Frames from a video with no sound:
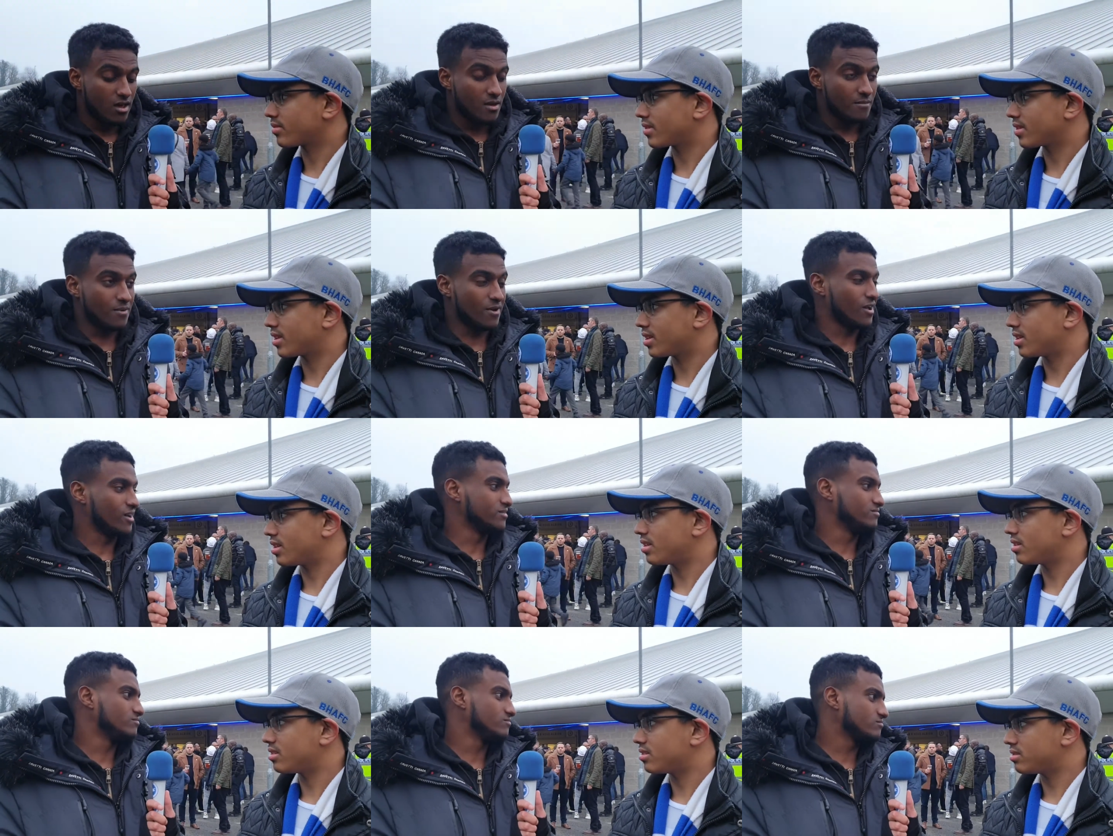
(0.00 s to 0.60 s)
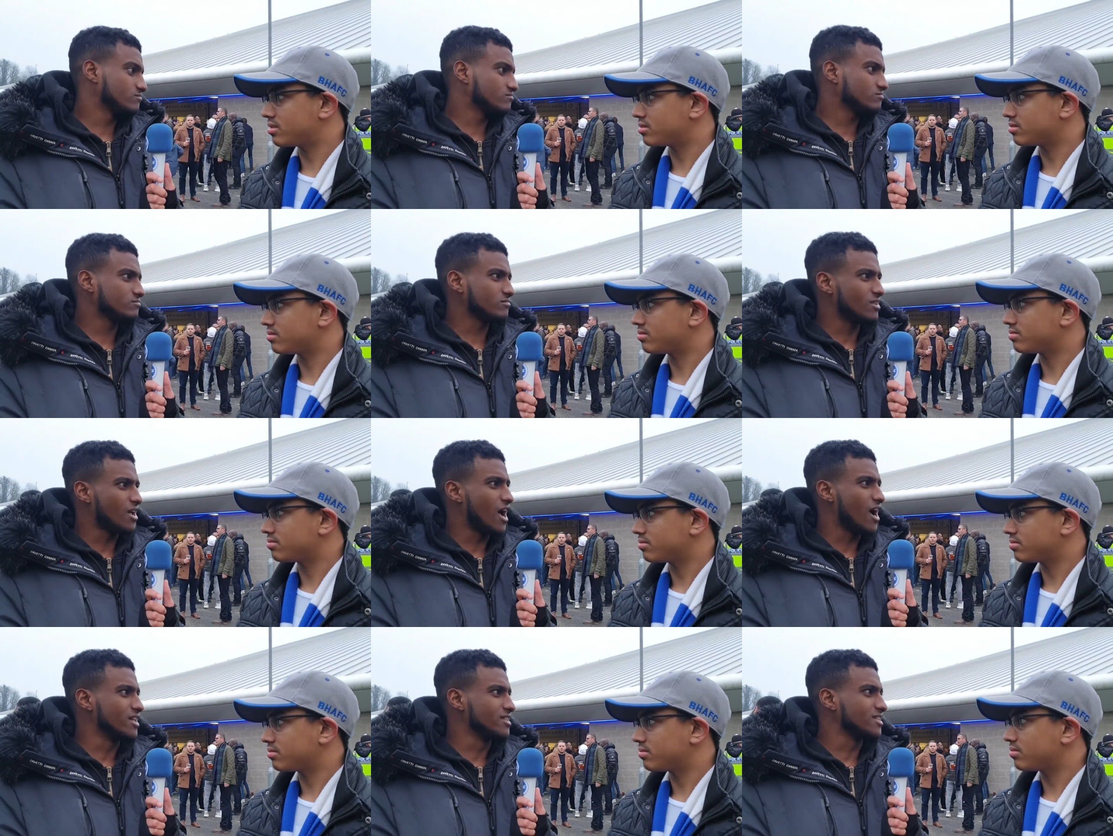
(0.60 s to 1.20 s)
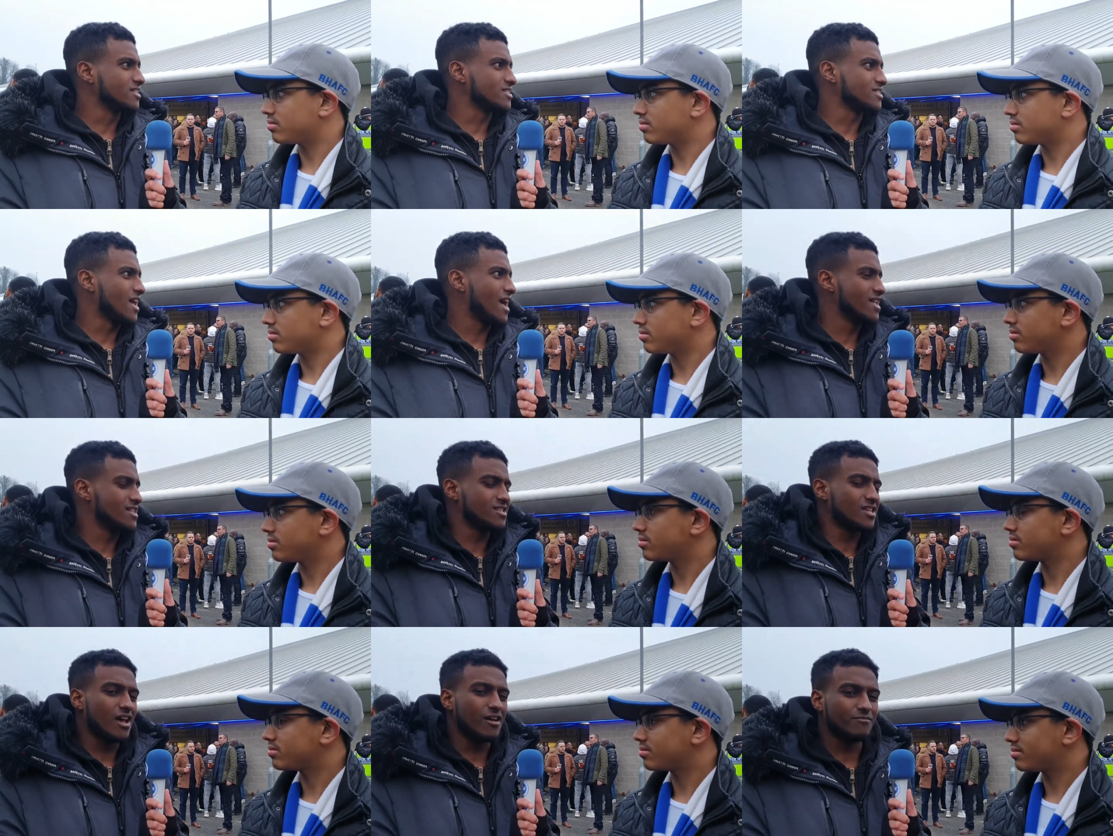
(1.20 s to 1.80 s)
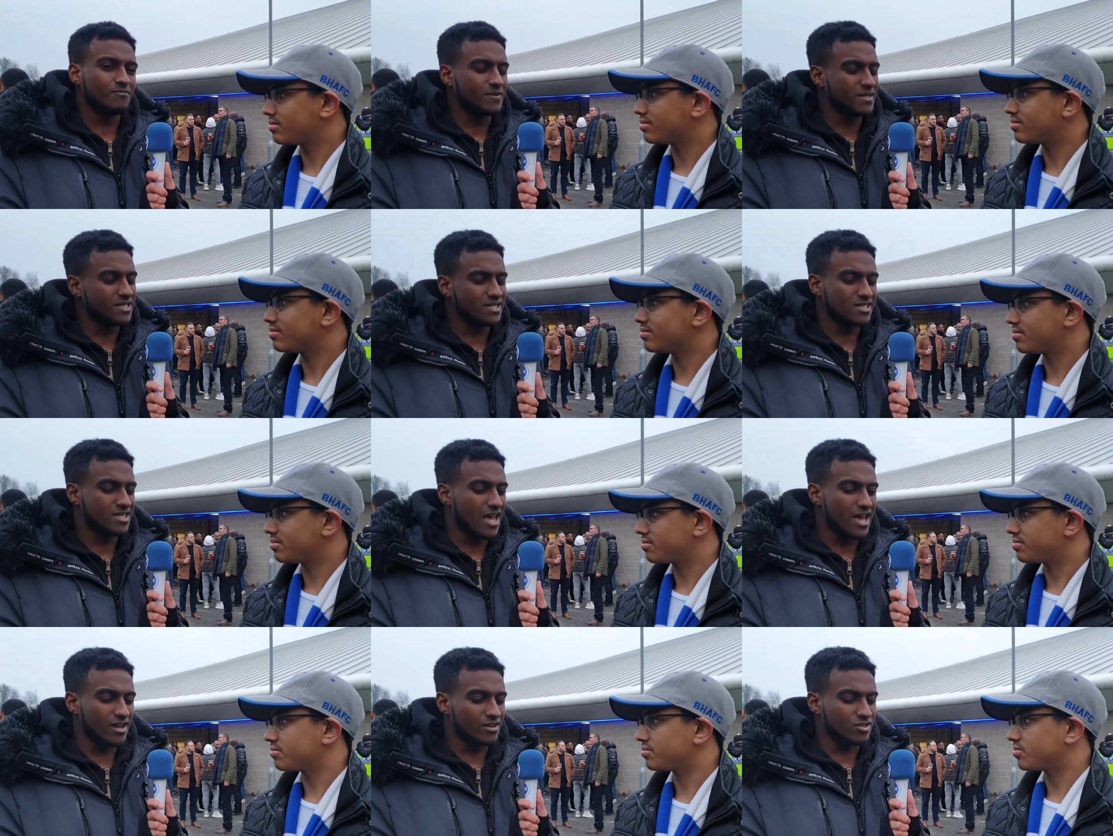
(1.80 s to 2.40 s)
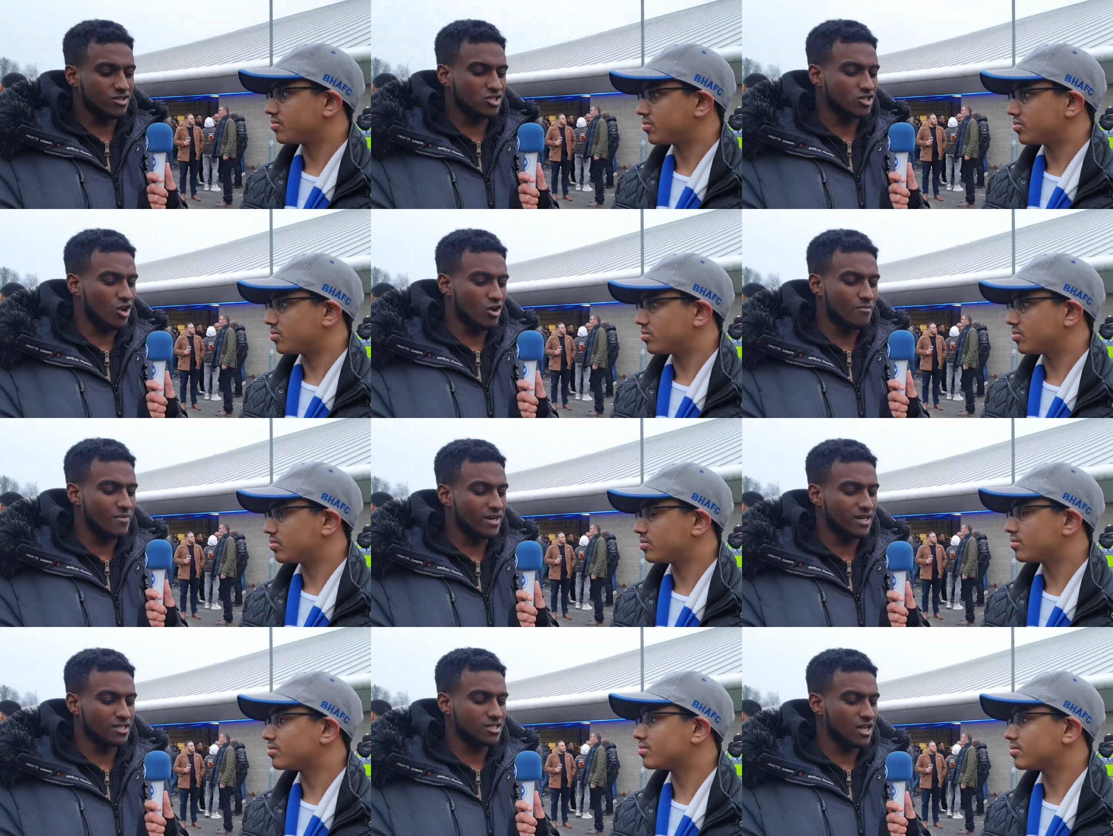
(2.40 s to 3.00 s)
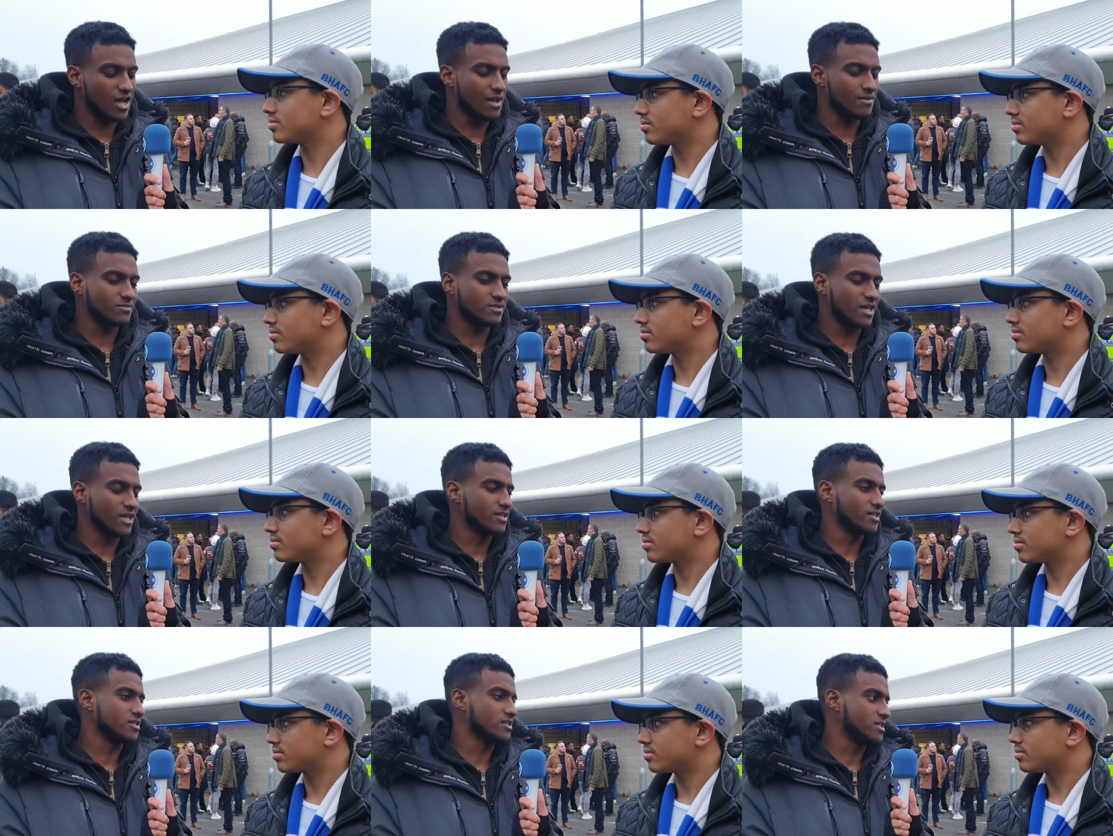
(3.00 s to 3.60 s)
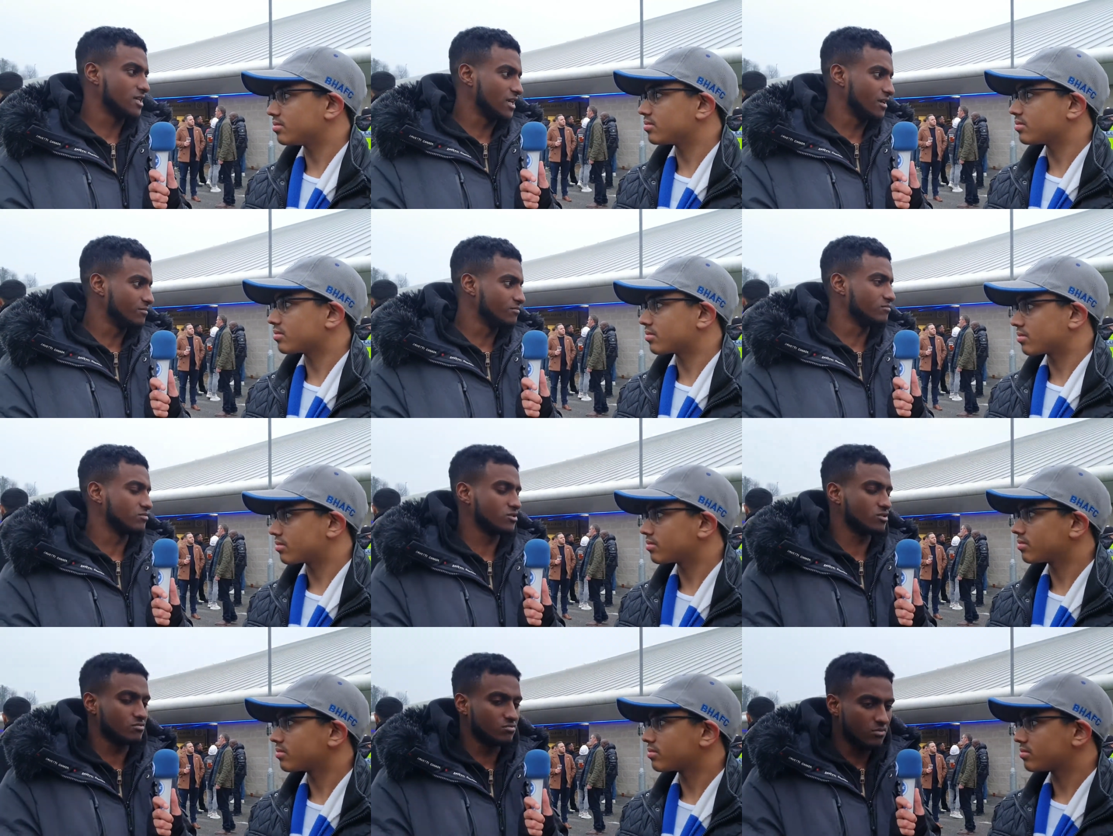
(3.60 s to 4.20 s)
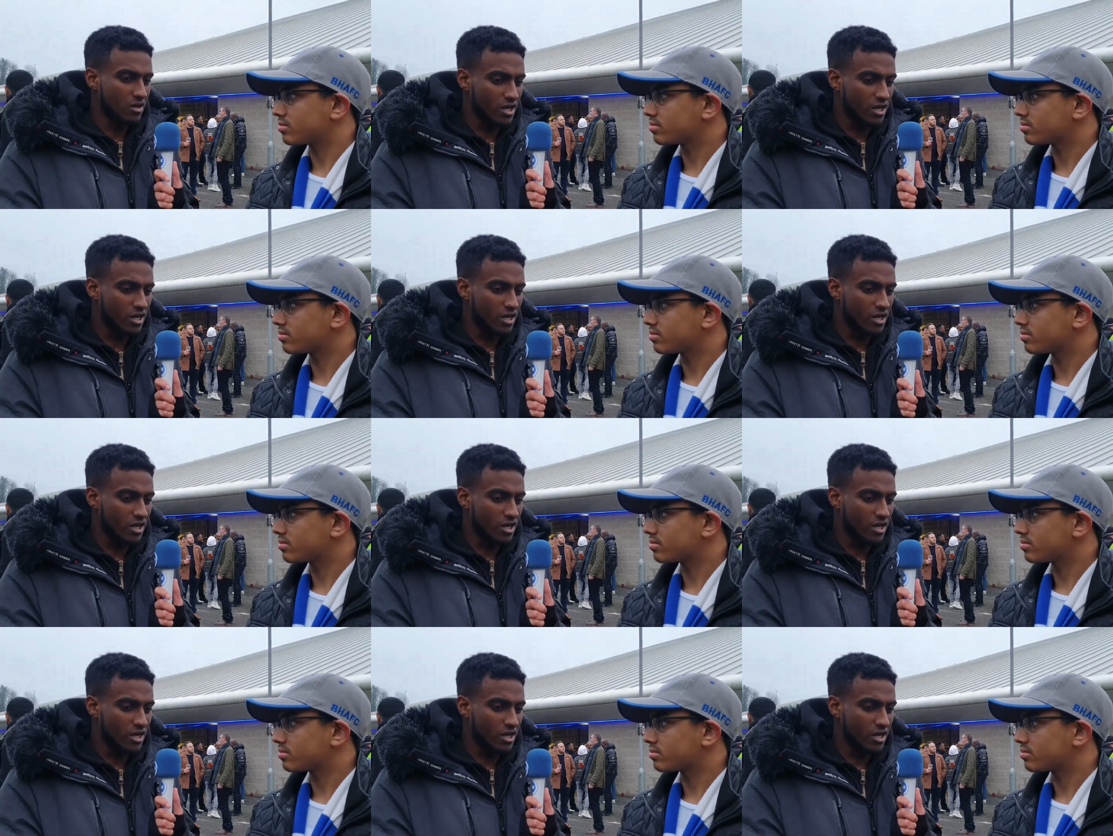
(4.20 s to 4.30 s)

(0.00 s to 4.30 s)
Speaker 1: But I understand it. I've been saying so many times that this team's